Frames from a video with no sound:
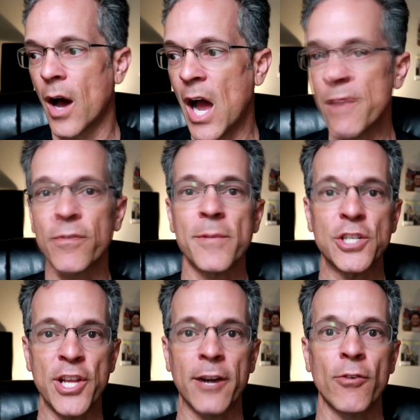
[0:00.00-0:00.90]
I'm from the
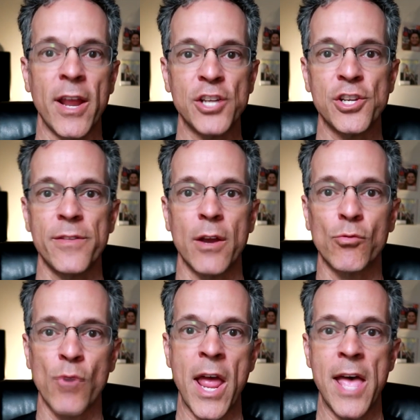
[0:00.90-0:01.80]
generation that
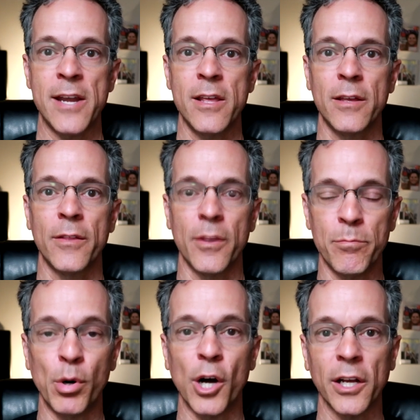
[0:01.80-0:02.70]
read the
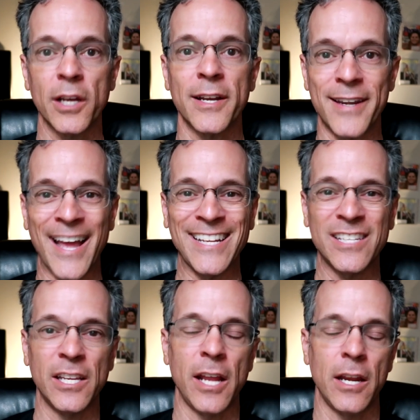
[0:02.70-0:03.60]
book
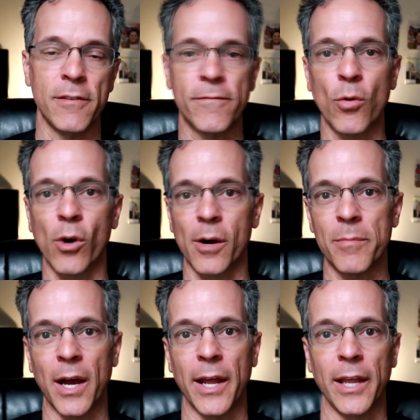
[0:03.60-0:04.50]
1984
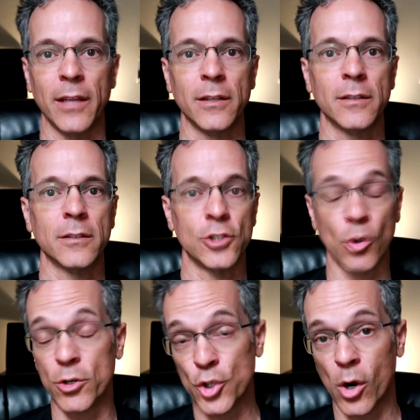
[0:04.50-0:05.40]
by
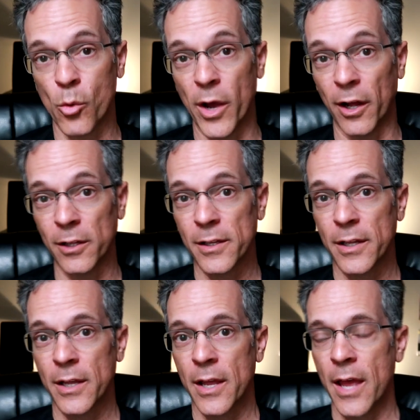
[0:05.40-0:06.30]
George Orwell.
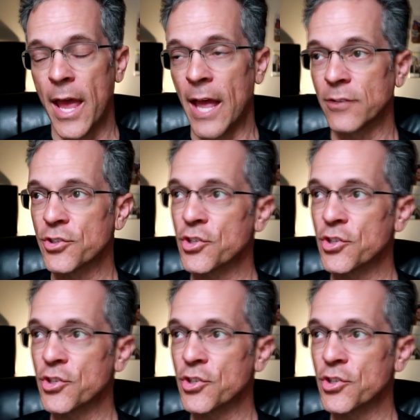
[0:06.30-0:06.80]
And